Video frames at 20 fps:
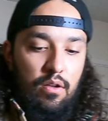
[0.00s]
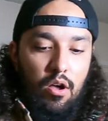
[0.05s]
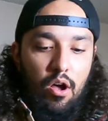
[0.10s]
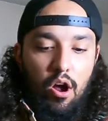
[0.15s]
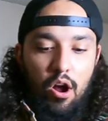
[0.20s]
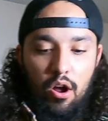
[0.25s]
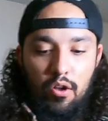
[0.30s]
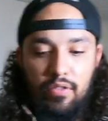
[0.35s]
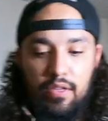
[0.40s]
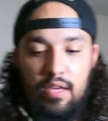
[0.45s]

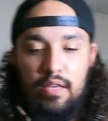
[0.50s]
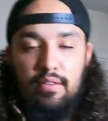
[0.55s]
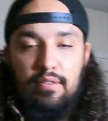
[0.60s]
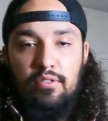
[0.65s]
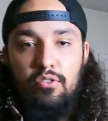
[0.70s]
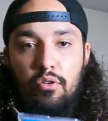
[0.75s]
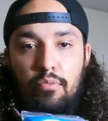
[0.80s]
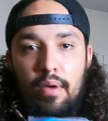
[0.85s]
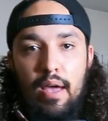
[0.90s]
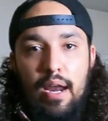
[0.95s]
are these
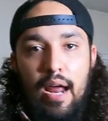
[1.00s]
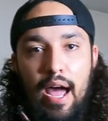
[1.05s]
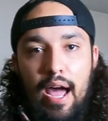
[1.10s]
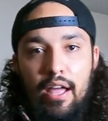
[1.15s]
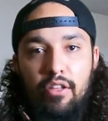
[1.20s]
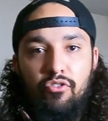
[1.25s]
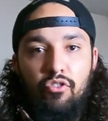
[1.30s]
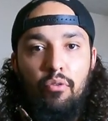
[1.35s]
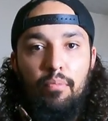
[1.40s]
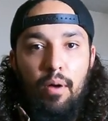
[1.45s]
Zoo Med
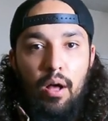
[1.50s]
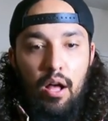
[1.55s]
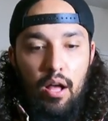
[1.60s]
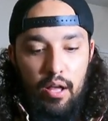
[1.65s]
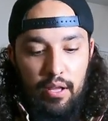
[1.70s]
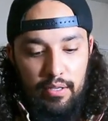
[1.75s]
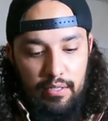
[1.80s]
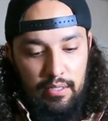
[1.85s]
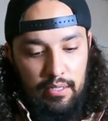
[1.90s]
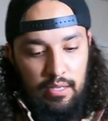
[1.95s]
Hydro
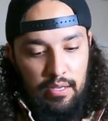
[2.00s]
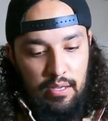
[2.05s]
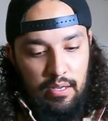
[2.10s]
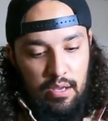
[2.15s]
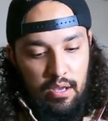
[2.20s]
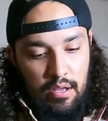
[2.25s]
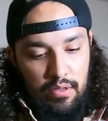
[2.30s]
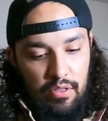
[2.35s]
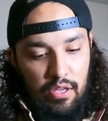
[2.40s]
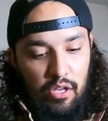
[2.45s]
Balls.
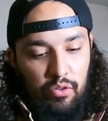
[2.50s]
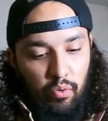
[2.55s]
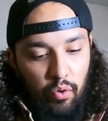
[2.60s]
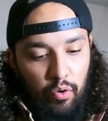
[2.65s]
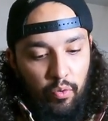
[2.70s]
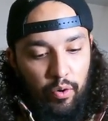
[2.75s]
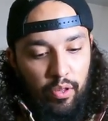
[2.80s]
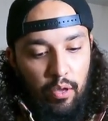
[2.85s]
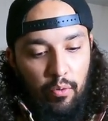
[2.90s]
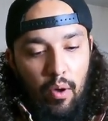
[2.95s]
These
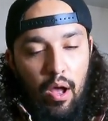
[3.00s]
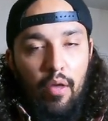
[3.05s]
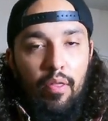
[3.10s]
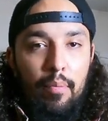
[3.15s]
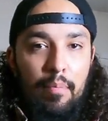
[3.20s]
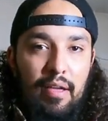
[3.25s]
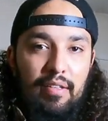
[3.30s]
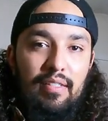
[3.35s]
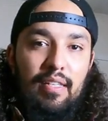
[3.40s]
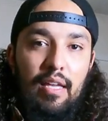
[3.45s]
work really well. They
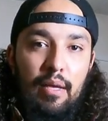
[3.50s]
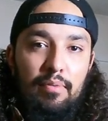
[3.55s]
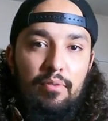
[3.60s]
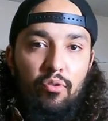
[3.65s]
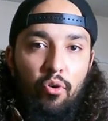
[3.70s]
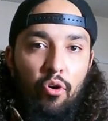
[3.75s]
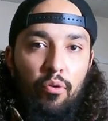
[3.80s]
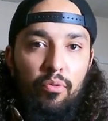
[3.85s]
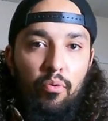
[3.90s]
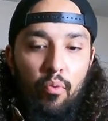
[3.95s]
basically
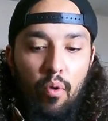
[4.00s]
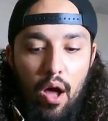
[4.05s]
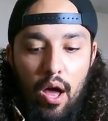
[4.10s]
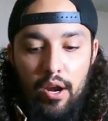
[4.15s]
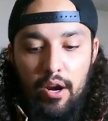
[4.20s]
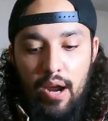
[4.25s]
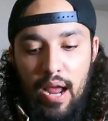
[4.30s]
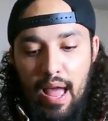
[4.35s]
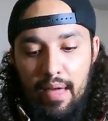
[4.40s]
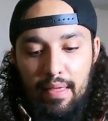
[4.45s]
absorb the
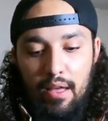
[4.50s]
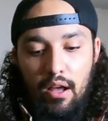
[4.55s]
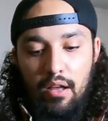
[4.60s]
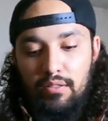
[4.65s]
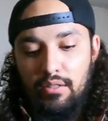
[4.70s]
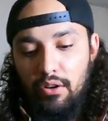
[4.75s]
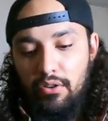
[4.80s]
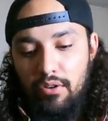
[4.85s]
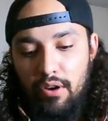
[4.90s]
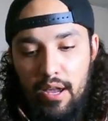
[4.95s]
water and they
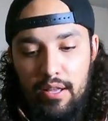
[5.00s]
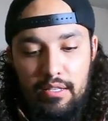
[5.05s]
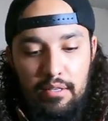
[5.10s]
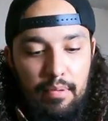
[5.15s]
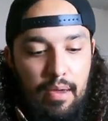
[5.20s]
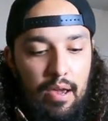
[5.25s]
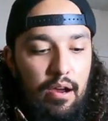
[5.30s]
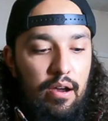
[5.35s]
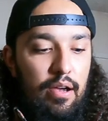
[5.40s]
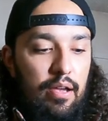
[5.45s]
also create
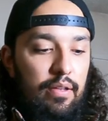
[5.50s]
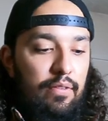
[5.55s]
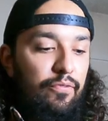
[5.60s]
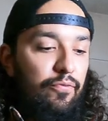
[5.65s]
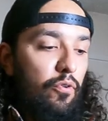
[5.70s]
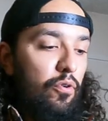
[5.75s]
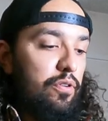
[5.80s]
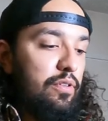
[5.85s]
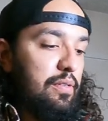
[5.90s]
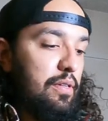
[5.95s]
some areas
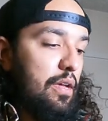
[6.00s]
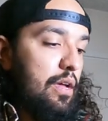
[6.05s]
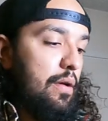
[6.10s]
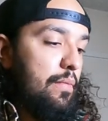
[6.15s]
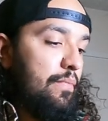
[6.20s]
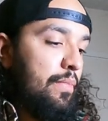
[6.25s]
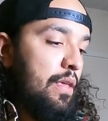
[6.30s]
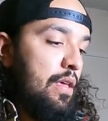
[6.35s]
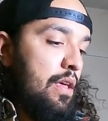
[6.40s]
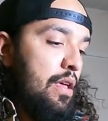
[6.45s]
for
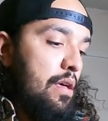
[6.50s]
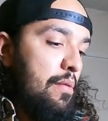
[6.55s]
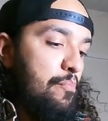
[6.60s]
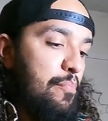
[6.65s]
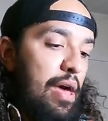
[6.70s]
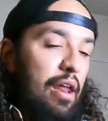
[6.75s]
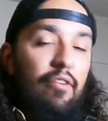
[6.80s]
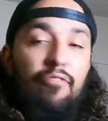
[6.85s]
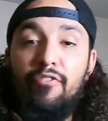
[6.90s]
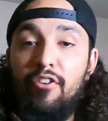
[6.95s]
some
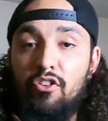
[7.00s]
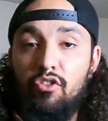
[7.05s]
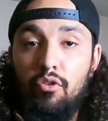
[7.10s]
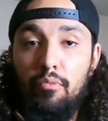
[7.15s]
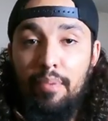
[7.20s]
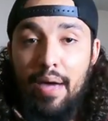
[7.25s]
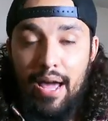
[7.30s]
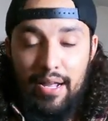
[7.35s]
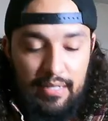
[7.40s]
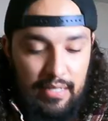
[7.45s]
beneficial
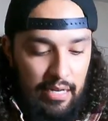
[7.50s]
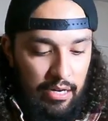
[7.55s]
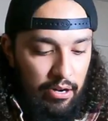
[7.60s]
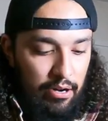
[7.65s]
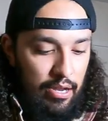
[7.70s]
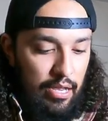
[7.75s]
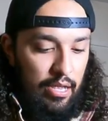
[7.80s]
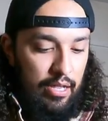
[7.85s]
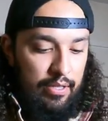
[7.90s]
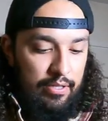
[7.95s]

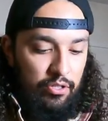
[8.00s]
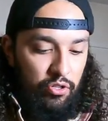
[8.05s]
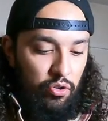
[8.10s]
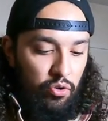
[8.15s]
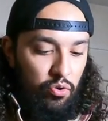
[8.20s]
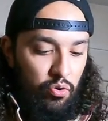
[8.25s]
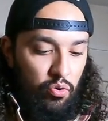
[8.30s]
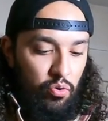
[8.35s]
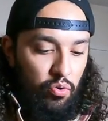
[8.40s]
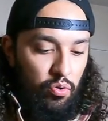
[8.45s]
bacteria
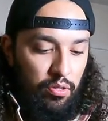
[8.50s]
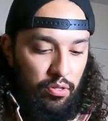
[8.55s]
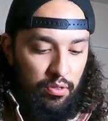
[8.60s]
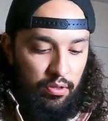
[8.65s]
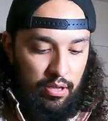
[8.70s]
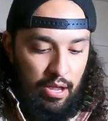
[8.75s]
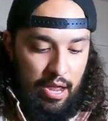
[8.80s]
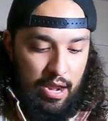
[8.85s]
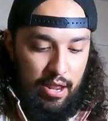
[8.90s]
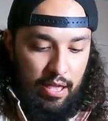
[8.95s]
to
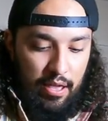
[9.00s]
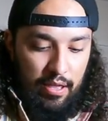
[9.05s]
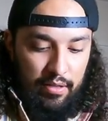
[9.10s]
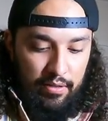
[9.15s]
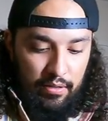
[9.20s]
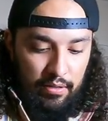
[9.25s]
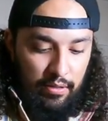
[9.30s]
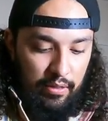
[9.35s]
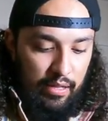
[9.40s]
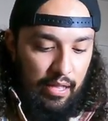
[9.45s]
kind
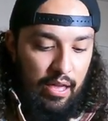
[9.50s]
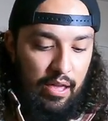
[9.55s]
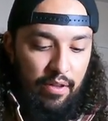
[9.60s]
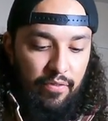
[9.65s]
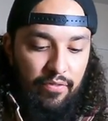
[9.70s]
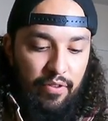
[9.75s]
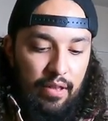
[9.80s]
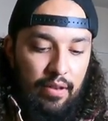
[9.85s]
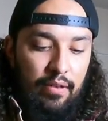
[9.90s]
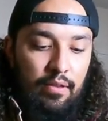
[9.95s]
of
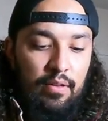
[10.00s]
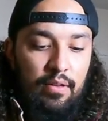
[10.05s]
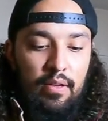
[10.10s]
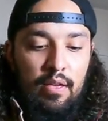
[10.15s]
live and